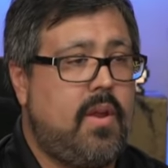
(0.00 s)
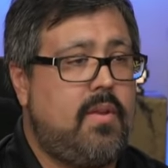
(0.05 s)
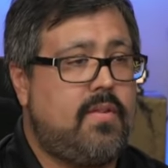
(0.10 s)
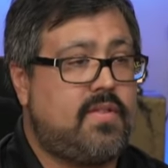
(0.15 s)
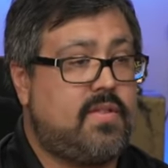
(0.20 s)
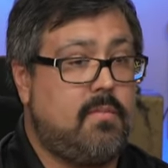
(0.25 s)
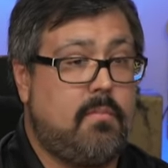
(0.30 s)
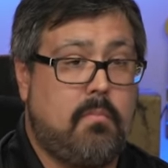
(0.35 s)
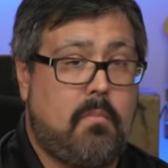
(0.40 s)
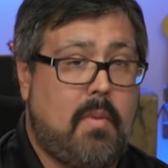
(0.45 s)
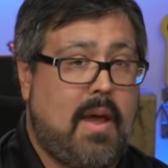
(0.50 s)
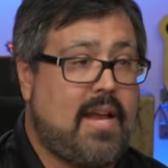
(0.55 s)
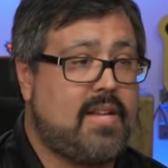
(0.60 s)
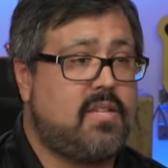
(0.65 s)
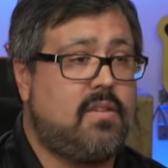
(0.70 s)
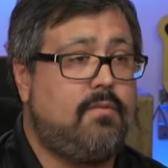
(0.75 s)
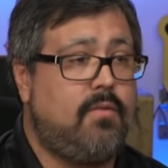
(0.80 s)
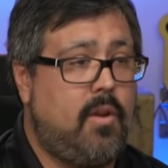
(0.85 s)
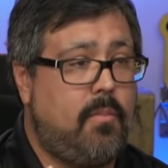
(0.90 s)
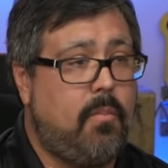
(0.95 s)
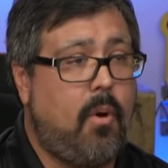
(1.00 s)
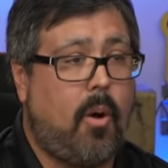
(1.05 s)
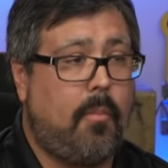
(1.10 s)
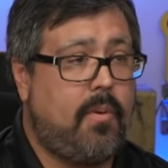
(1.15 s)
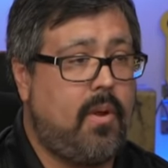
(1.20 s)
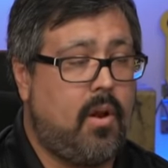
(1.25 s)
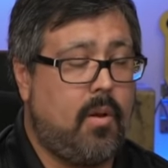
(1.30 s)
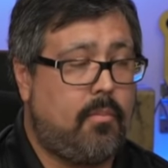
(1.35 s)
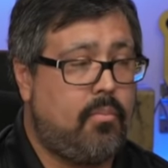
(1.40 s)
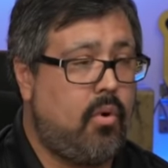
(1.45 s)
It's a massively
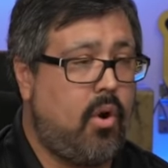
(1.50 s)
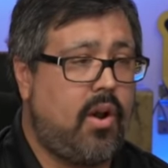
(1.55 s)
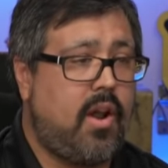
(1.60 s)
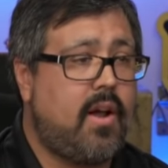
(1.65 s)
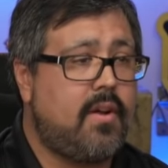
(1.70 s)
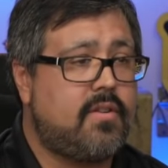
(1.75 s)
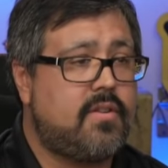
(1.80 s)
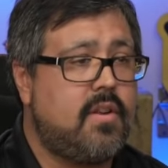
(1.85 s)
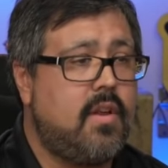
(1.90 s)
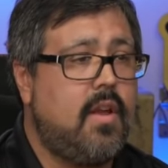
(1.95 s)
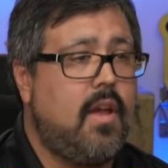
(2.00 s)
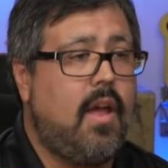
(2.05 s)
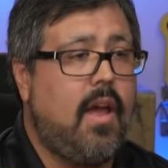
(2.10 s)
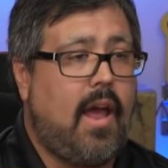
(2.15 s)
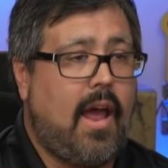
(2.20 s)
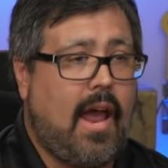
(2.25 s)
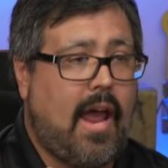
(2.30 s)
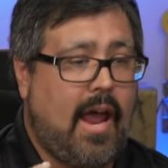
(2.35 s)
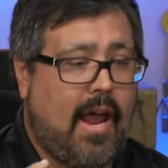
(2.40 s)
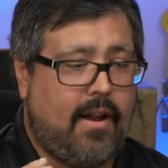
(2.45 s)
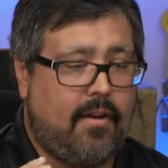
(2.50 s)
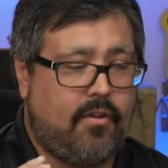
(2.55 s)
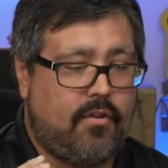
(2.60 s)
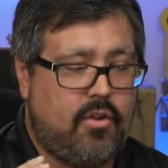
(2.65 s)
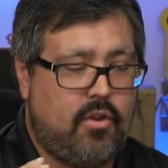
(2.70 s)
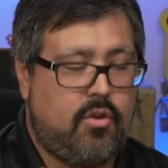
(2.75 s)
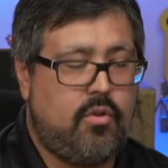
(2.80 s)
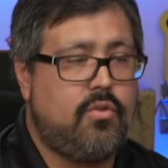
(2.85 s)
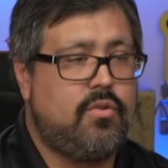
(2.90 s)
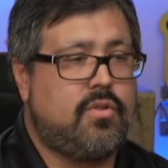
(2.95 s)
popular product. Yeah. And
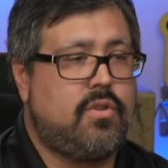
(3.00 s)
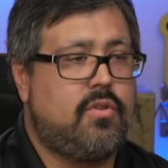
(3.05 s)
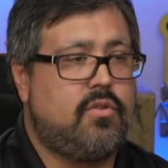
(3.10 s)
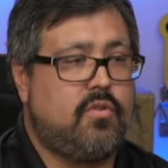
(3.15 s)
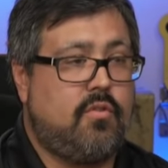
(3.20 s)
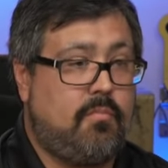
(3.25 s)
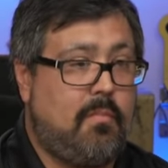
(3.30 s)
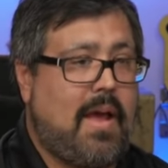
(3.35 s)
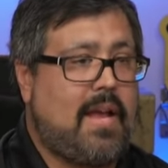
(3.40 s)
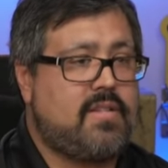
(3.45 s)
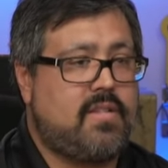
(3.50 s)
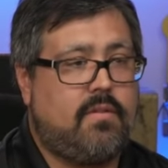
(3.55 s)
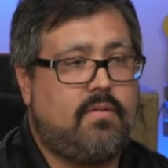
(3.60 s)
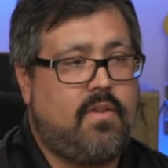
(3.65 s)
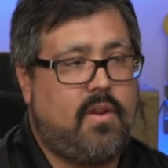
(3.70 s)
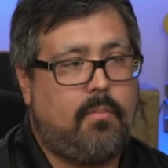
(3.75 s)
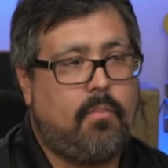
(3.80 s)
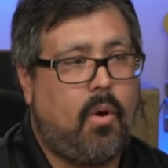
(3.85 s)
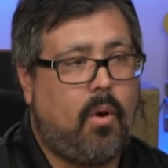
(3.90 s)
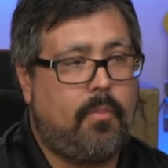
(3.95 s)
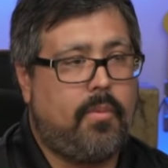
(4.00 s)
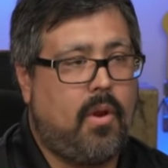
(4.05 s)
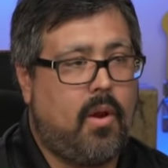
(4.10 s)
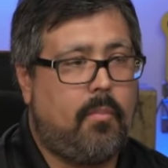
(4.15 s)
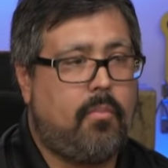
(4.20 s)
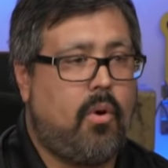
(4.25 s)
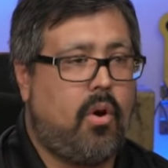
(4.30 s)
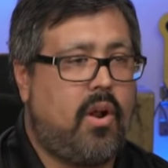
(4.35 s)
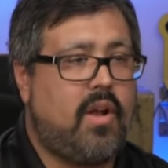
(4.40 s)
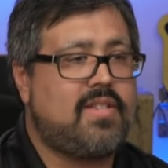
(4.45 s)
users of massively popular
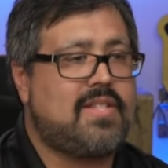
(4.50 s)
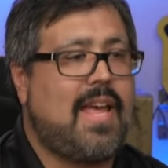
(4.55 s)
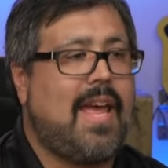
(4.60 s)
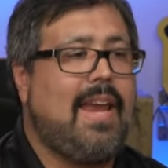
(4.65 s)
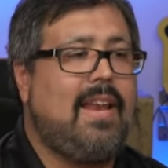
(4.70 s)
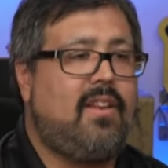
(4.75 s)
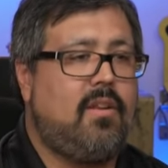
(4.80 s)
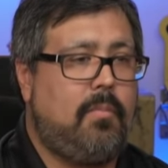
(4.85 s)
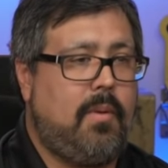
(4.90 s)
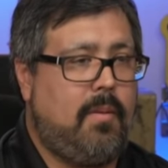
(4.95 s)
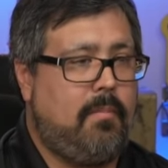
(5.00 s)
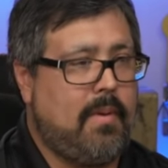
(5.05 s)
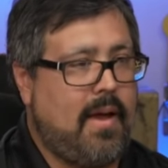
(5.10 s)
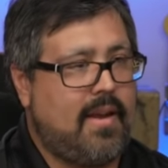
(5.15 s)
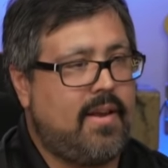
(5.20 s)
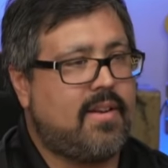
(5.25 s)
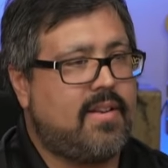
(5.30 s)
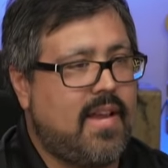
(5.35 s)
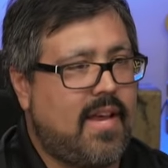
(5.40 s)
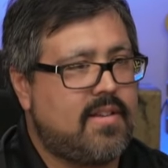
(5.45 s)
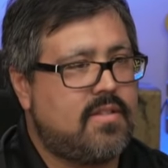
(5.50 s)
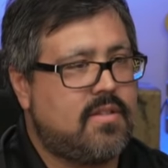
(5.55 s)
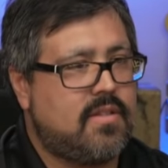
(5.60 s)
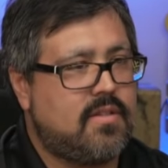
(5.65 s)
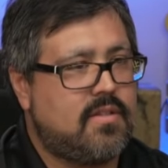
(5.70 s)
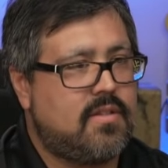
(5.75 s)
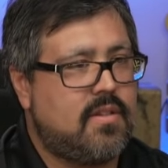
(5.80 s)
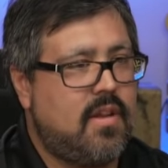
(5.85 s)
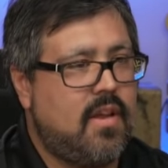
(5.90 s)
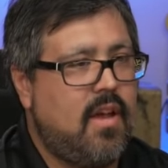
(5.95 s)
products hate to be beta
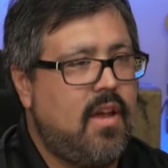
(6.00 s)
testers.